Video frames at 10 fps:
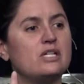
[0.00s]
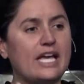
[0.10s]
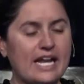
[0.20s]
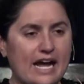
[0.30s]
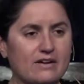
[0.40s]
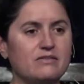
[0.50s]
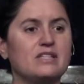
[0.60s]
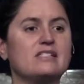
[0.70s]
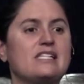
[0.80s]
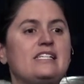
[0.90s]
get out of
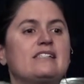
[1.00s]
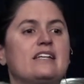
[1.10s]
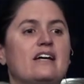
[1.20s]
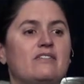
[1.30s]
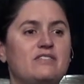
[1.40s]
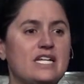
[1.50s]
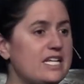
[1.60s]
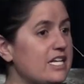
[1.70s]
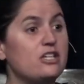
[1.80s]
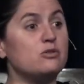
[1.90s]
the season of
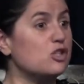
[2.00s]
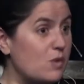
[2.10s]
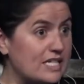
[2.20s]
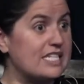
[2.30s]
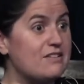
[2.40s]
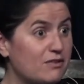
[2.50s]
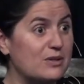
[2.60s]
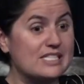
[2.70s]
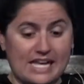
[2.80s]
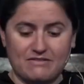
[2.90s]
needing you 24
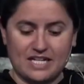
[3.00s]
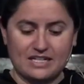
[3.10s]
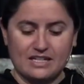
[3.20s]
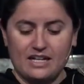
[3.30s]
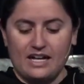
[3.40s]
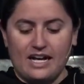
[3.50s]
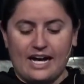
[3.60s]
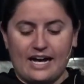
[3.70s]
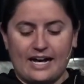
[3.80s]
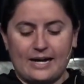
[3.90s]
7,
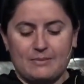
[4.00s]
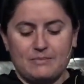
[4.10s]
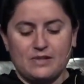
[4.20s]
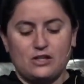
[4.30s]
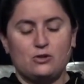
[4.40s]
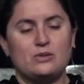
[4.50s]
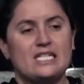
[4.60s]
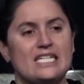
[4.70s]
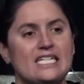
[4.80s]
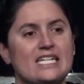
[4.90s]
um, you
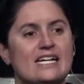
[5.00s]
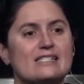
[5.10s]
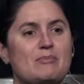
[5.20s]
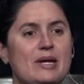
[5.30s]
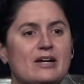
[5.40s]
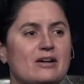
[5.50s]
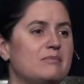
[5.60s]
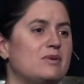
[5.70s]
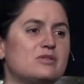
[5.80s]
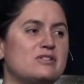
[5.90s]
need, as a parent,
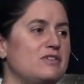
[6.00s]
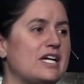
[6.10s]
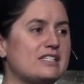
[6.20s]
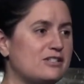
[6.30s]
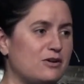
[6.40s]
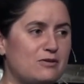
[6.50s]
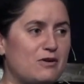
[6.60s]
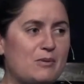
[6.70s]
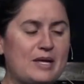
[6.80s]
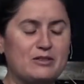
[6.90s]
most of you guys know you've
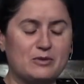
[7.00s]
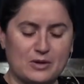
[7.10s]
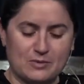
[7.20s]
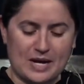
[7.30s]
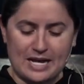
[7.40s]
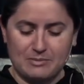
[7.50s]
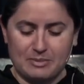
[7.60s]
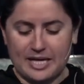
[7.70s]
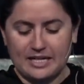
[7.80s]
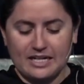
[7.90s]
all been through it, right?
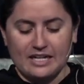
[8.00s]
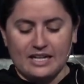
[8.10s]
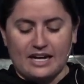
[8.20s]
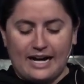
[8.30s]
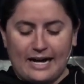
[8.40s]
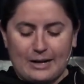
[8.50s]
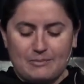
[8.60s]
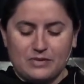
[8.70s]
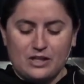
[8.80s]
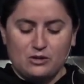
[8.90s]
But um,
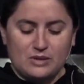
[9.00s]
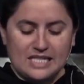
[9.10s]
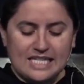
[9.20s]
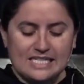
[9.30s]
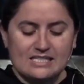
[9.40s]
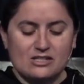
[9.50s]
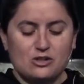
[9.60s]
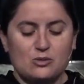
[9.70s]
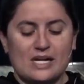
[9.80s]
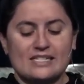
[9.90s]
you need
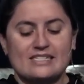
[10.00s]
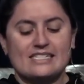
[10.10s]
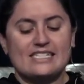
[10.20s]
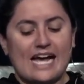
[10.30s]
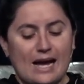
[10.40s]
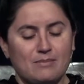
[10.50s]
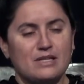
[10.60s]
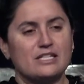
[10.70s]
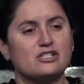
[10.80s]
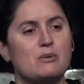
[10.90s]
to
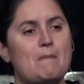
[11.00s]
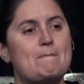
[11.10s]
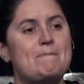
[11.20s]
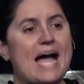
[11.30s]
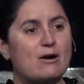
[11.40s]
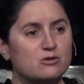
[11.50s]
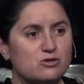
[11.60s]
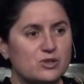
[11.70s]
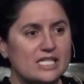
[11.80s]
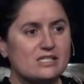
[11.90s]
establish
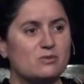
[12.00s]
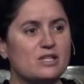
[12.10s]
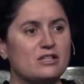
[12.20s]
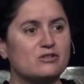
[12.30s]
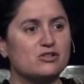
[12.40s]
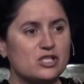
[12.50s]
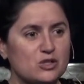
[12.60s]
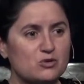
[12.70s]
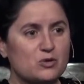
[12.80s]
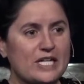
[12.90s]
boundaries with your
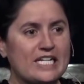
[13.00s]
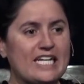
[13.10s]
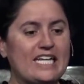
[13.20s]
children